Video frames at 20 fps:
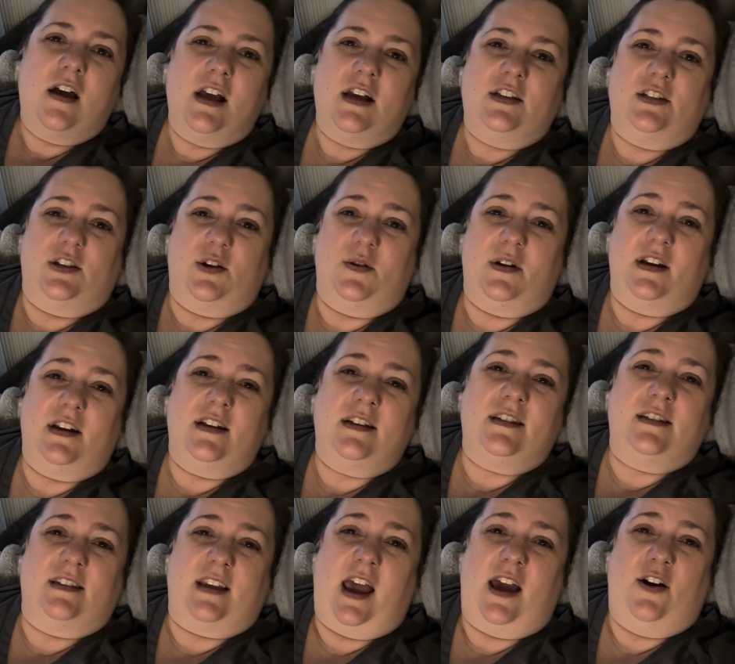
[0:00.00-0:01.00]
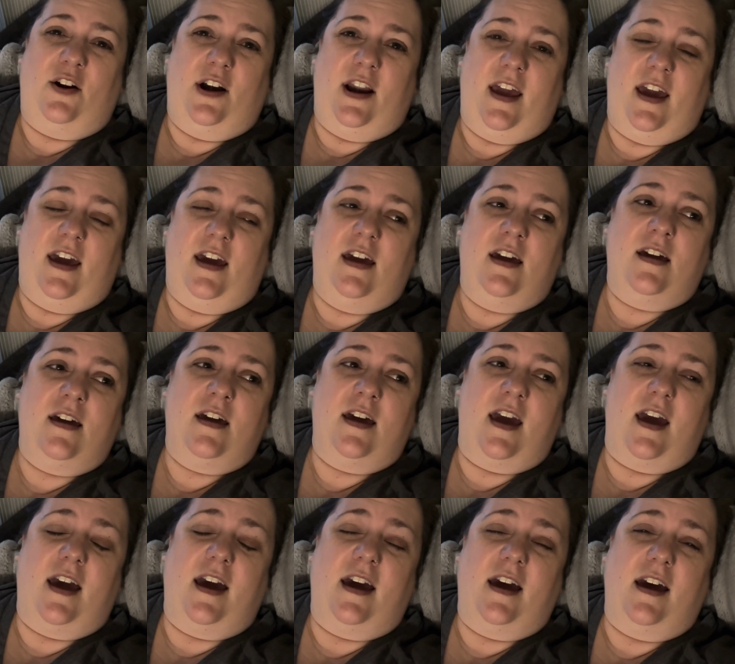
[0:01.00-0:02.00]
So it is Saturday
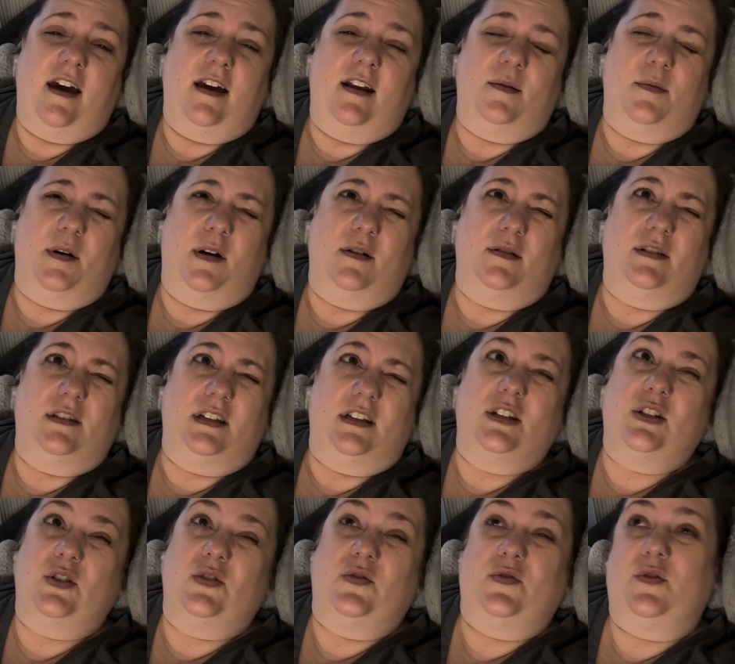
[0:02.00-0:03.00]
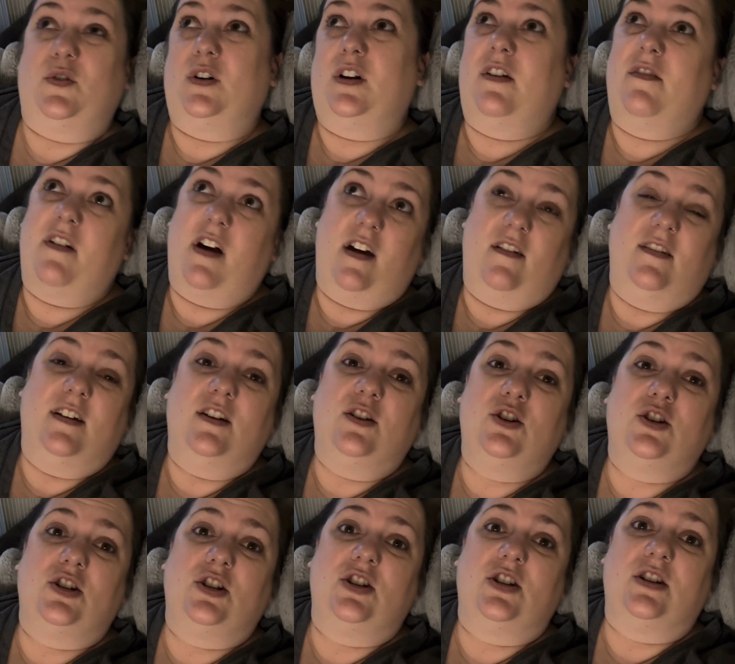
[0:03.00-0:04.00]
at about
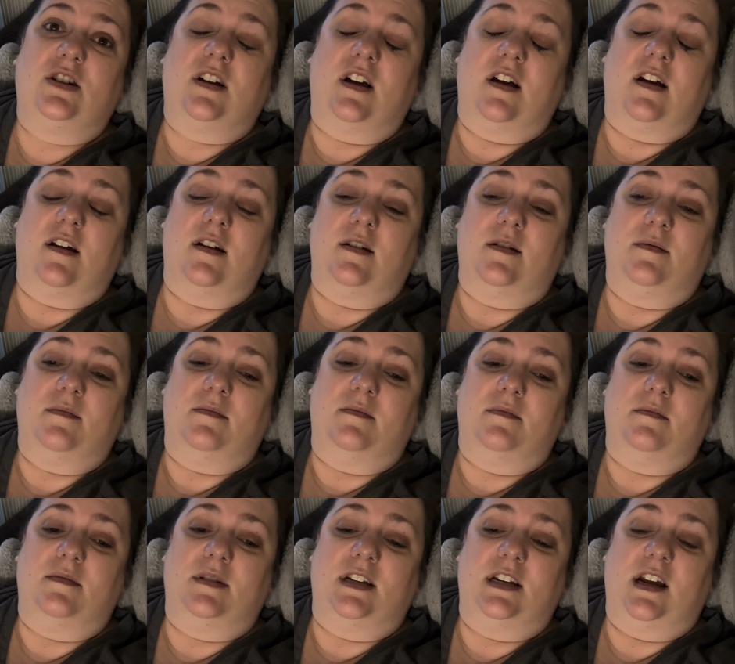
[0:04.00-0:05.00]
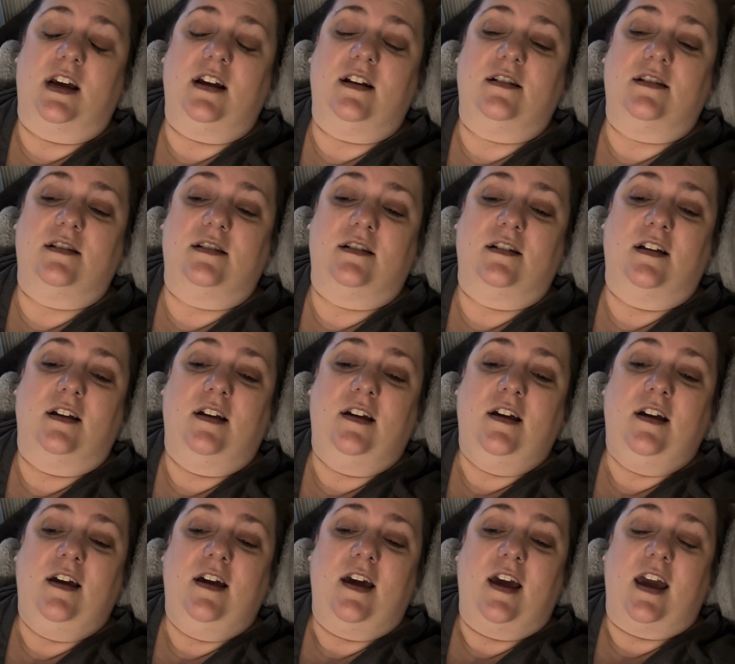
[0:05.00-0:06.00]
6:45-ish tonight,
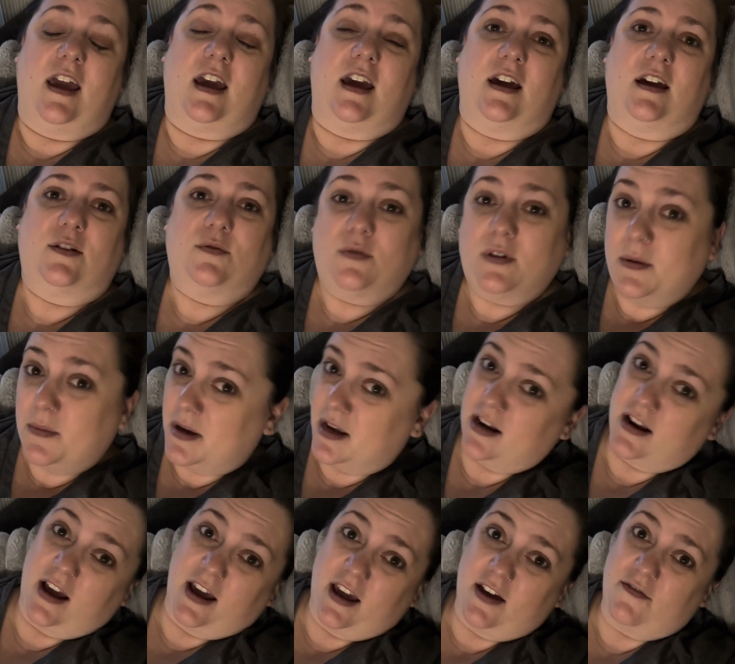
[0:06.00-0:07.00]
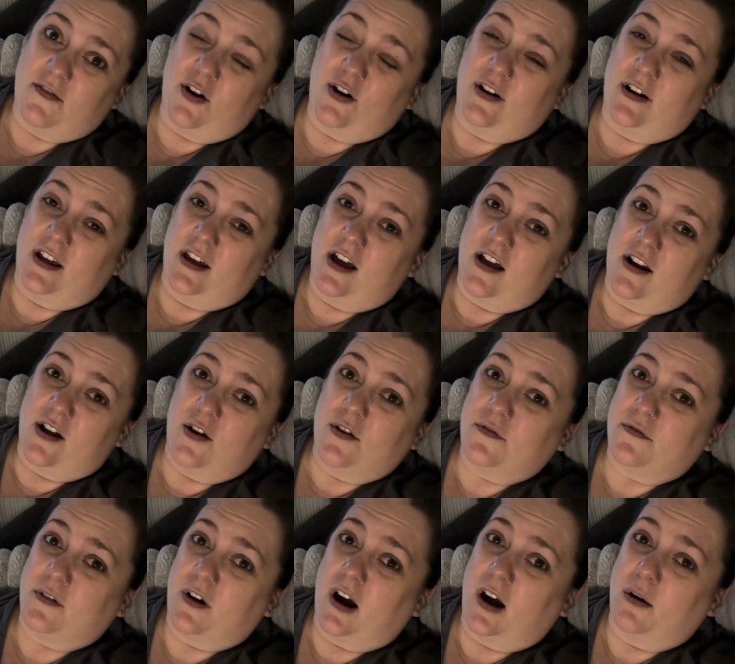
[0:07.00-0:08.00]
and Rigby and I have already gone out
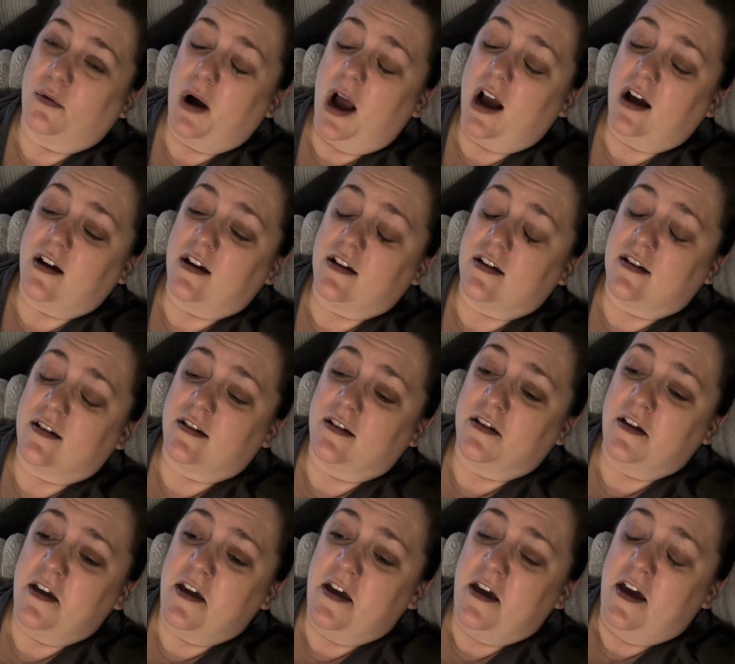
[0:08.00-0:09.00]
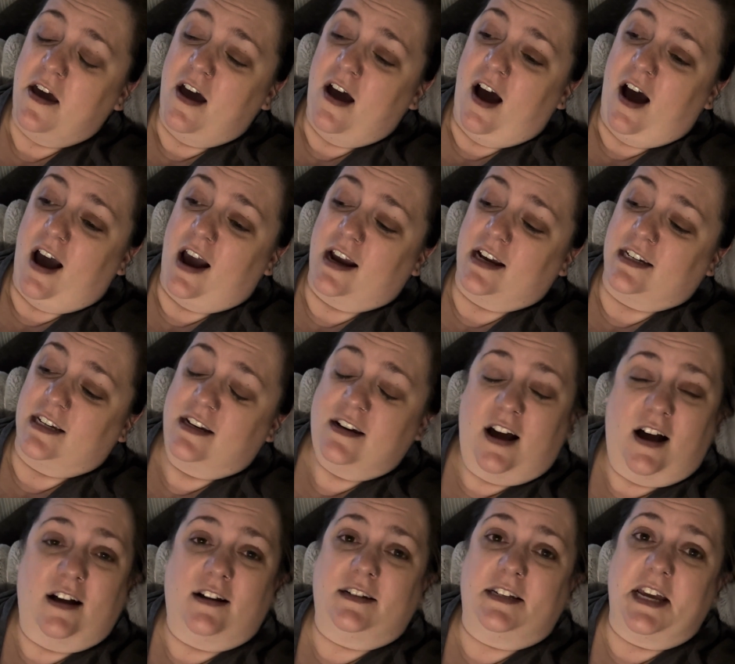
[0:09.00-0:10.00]
for our walk. I did
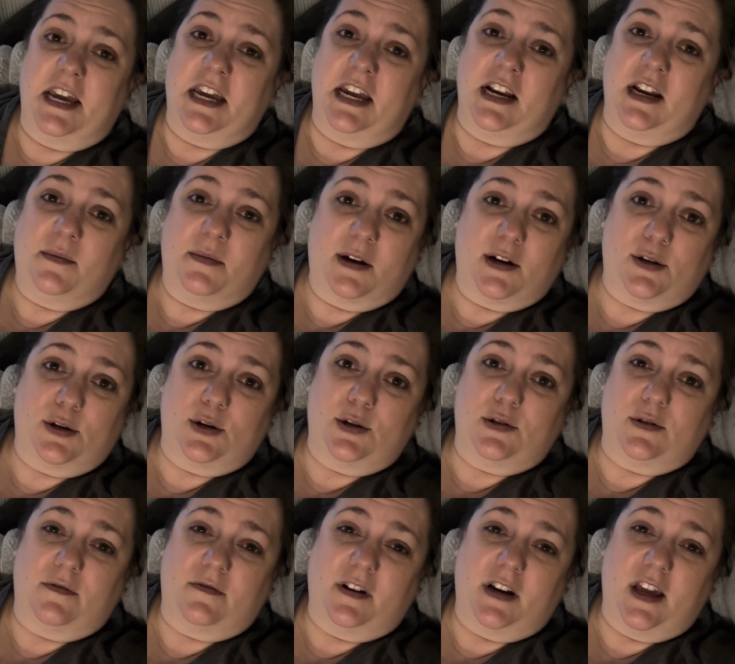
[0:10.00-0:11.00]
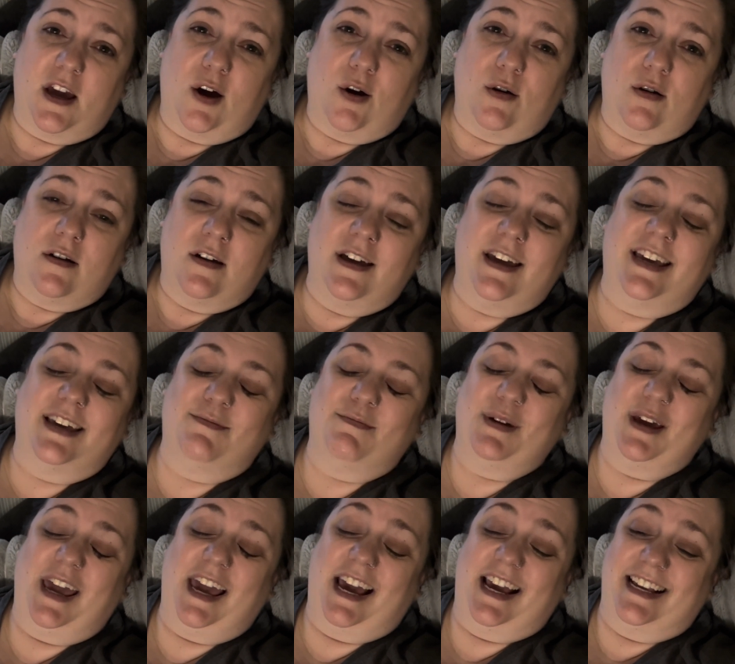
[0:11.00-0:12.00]
not take any pictures or video
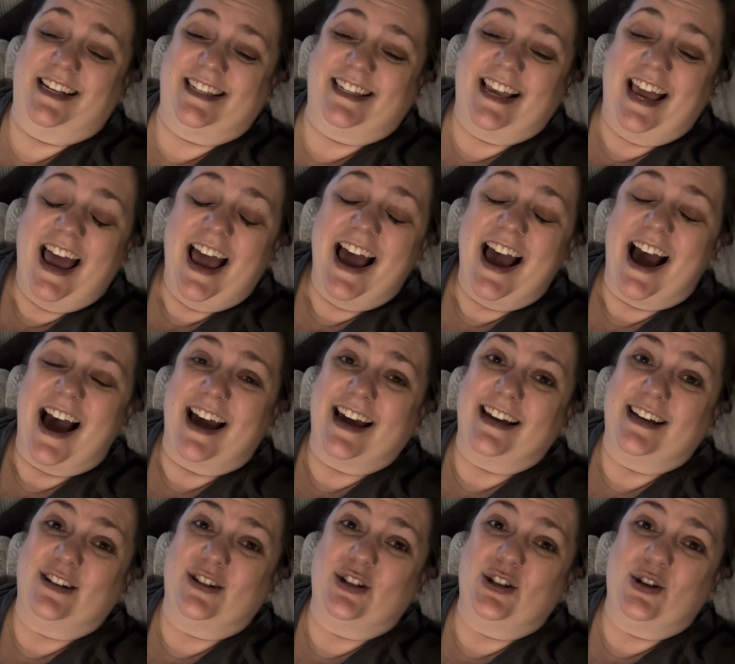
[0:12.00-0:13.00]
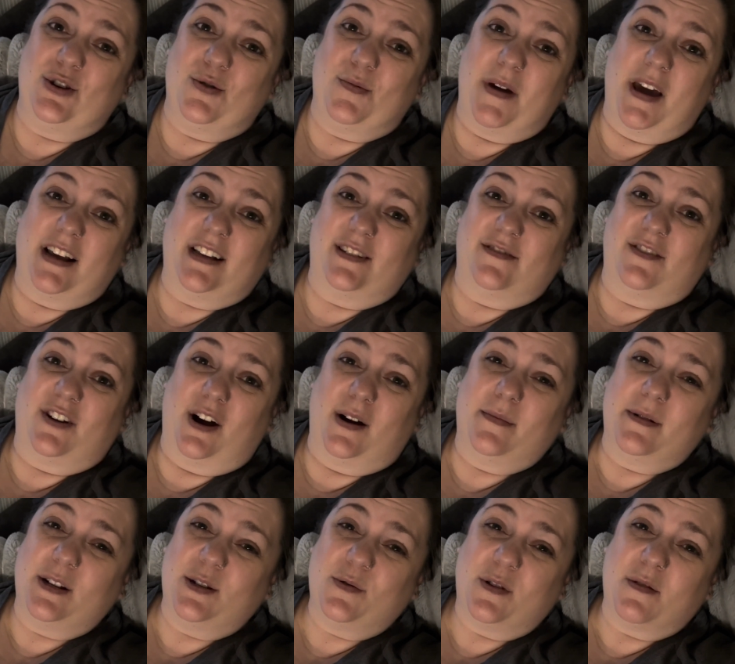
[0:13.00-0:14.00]
because I had 2 bags of
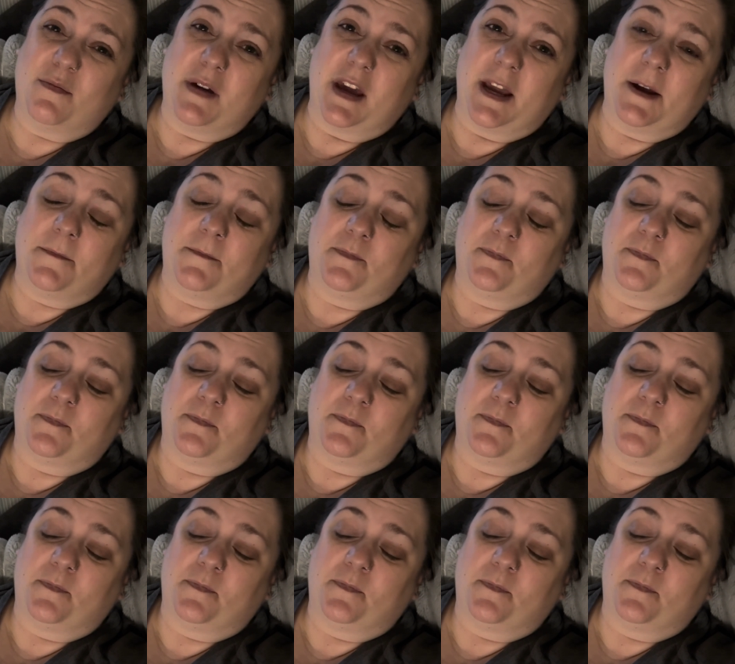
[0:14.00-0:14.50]
garbage with me